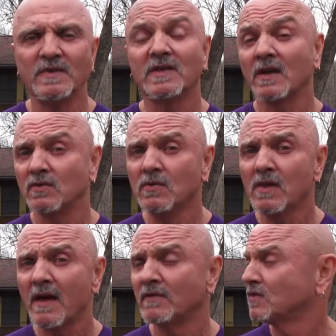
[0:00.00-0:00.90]
It's got two
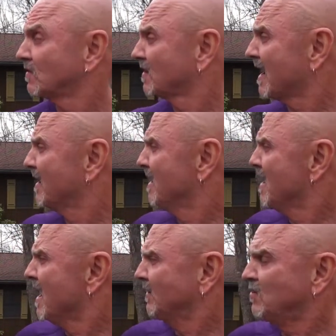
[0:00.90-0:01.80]
levels. It's got
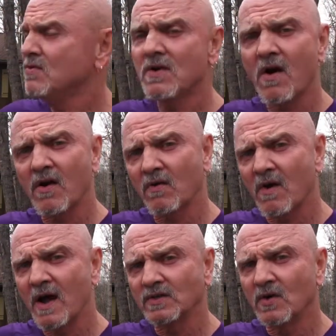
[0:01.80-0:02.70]
a two-car
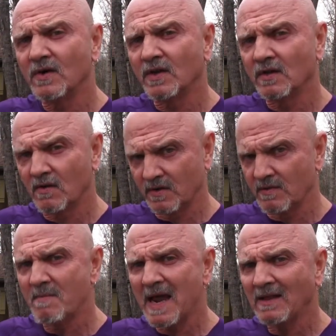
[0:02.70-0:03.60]
garage on the on
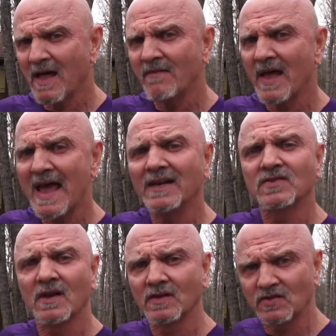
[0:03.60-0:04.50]
the main level, and
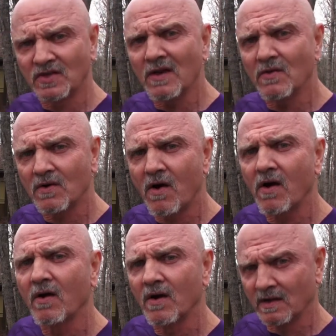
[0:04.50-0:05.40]
it's got a
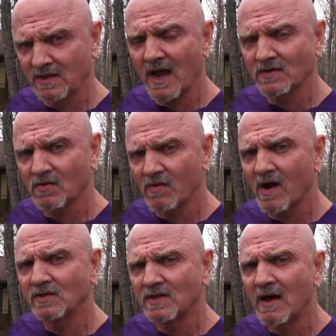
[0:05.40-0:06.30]
single-car attached
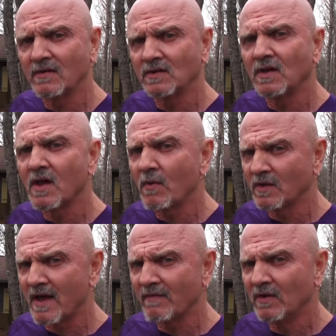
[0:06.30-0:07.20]
garage down on the lower
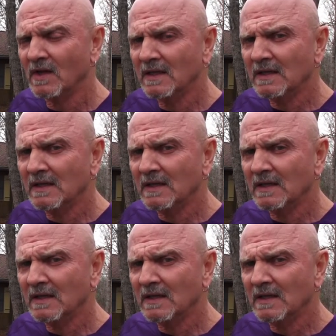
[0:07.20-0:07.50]
level,